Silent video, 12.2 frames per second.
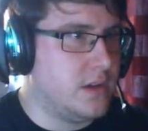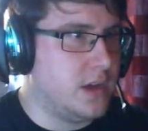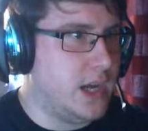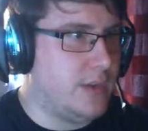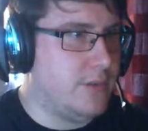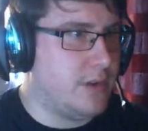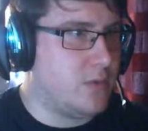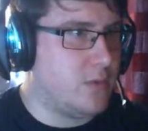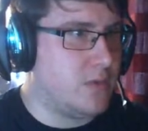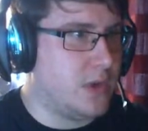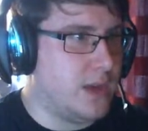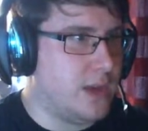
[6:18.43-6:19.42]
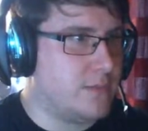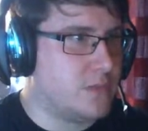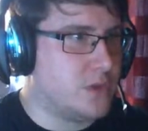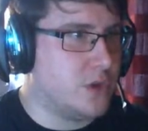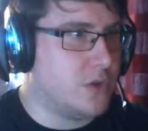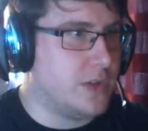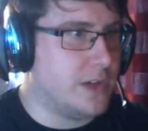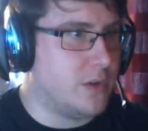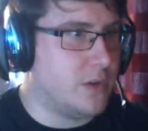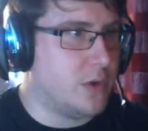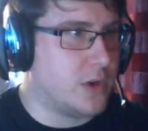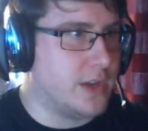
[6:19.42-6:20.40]
I'm totally not
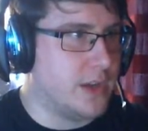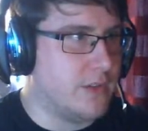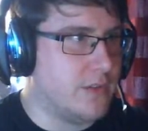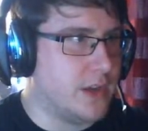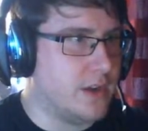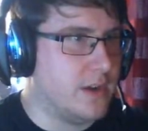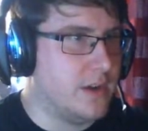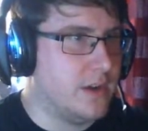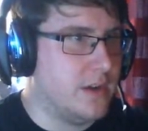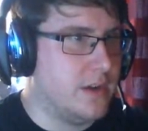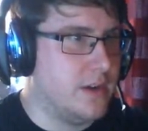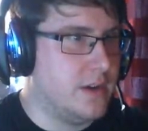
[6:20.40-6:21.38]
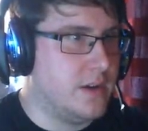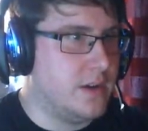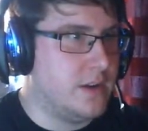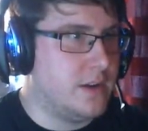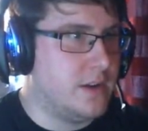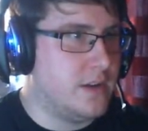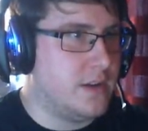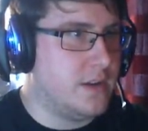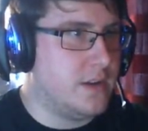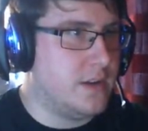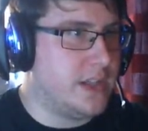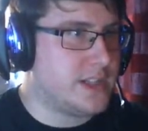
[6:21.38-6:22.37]
walking down there.
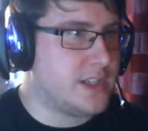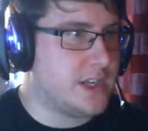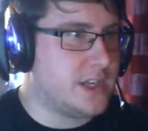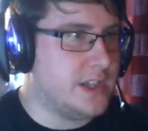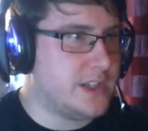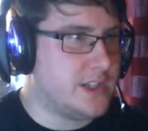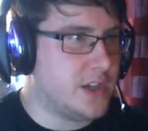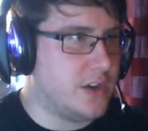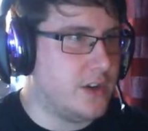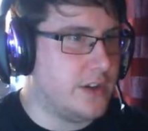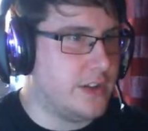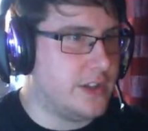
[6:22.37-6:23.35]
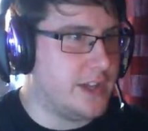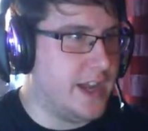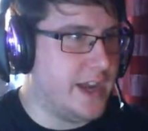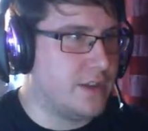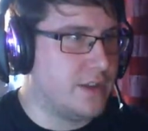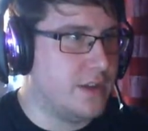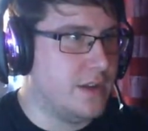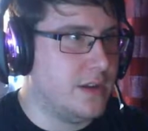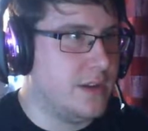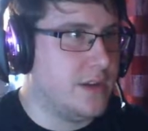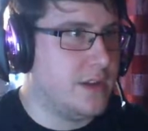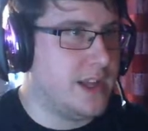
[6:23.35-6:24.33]
That's a hall of death.
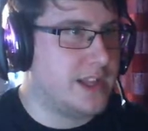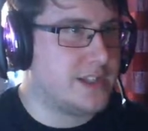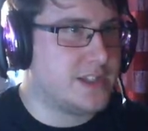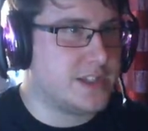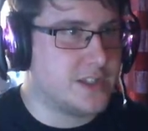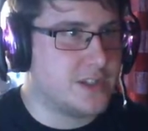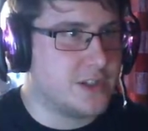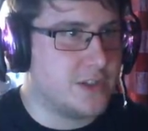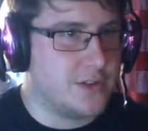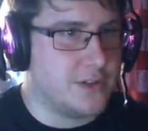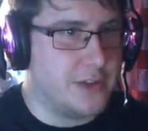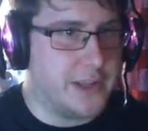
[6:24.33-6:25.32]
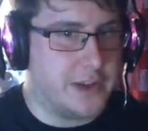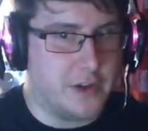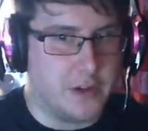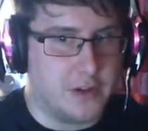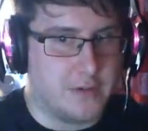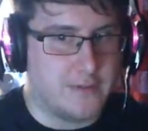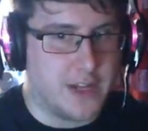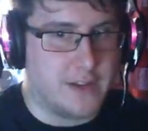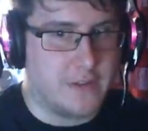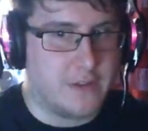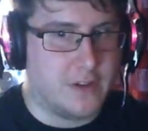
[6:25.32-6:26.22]
That's totally a hall of death.